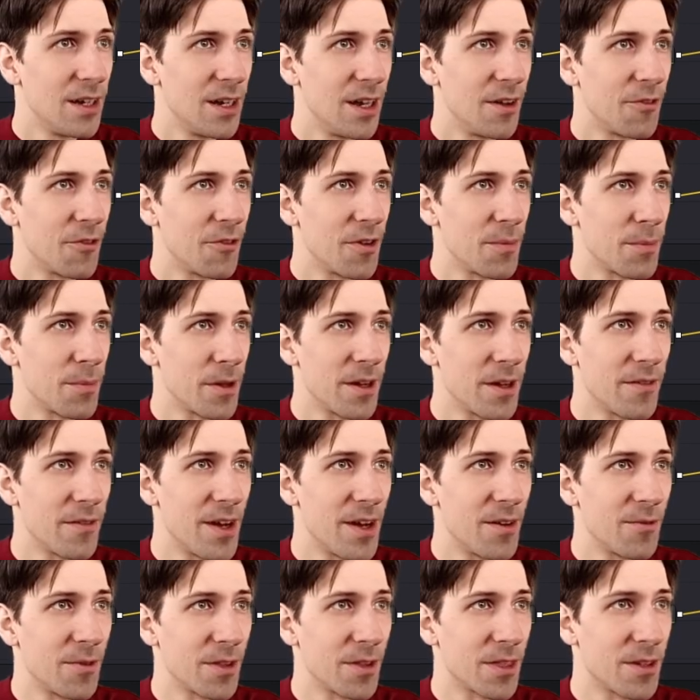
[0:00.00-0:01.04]
If we play
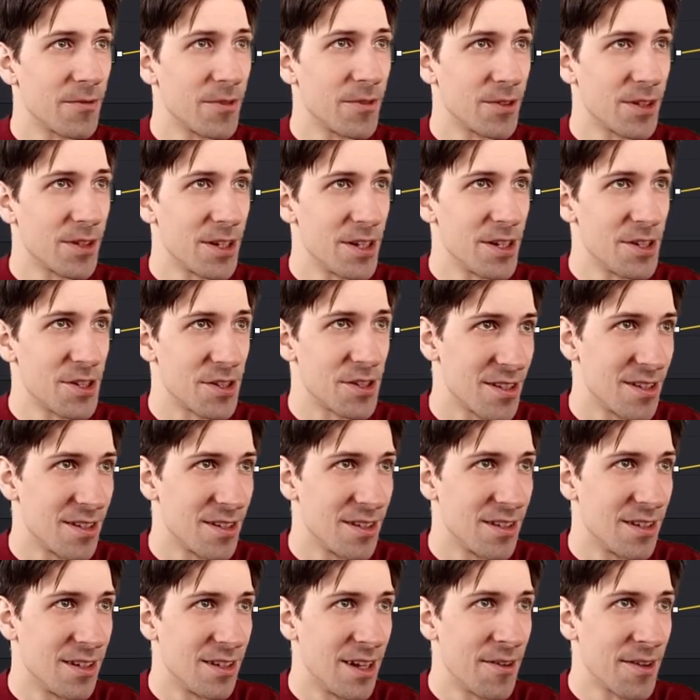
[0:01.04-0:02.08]
around with the rotation,
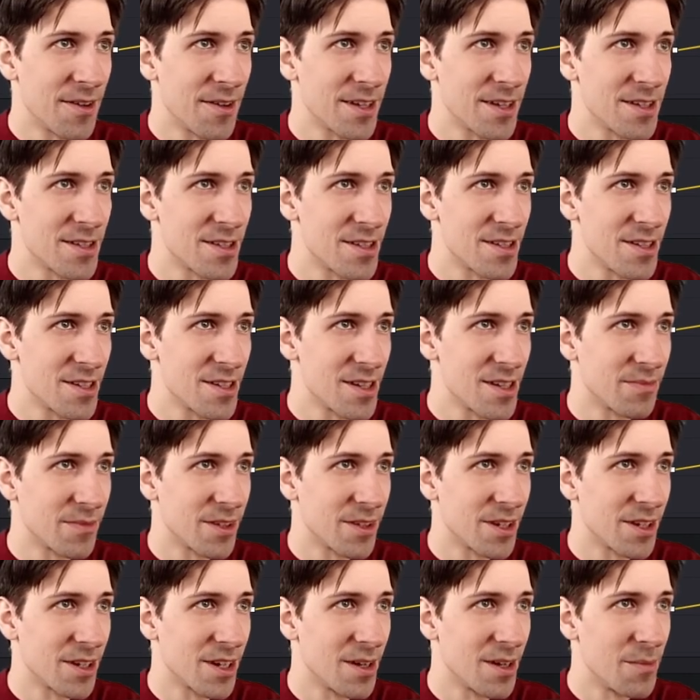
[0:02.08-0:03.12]
now we can see
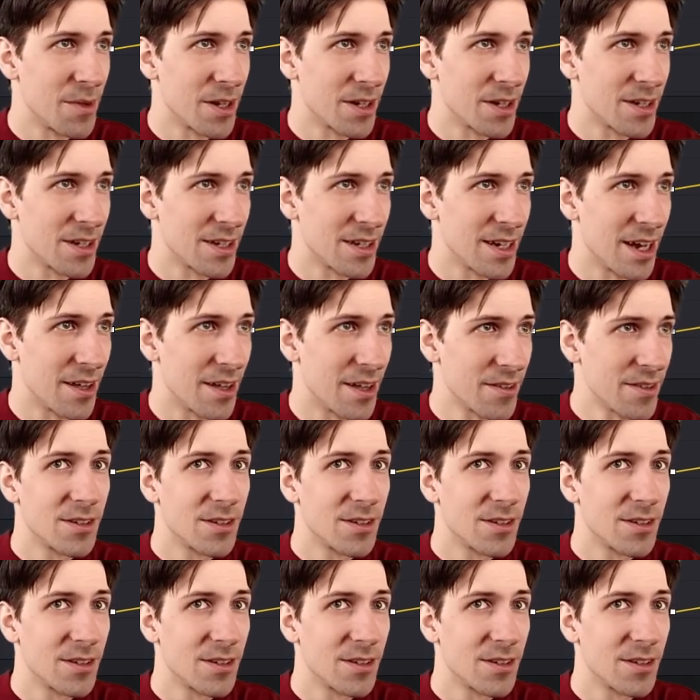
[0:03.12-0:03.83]
something coming together.